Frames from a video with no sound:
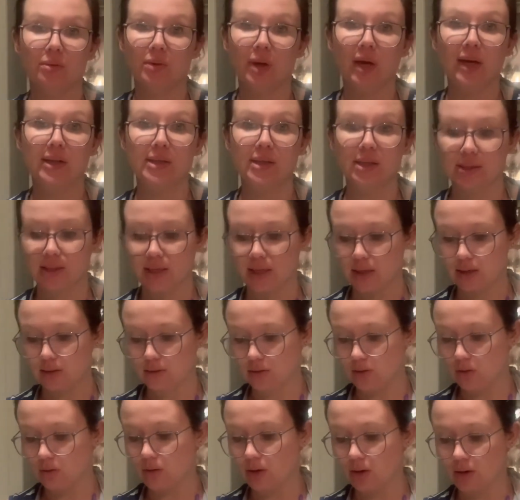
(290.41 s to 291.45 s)
I would say
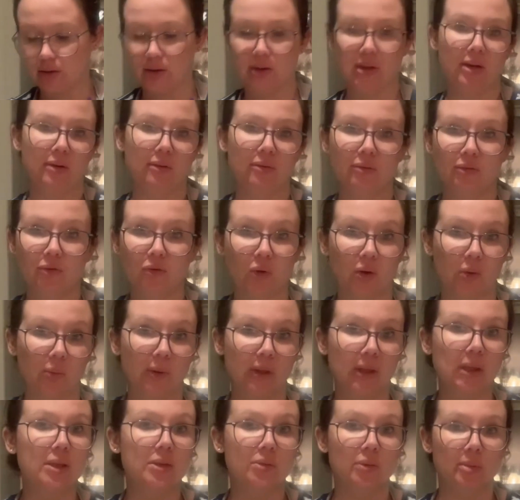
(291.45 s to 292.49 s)
no longer than 4
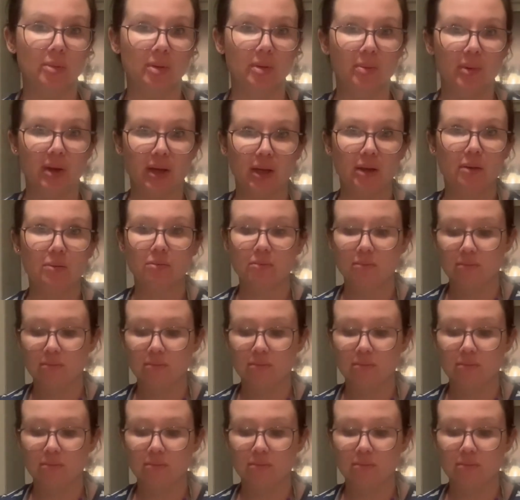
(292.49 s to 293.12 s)
weeks would be my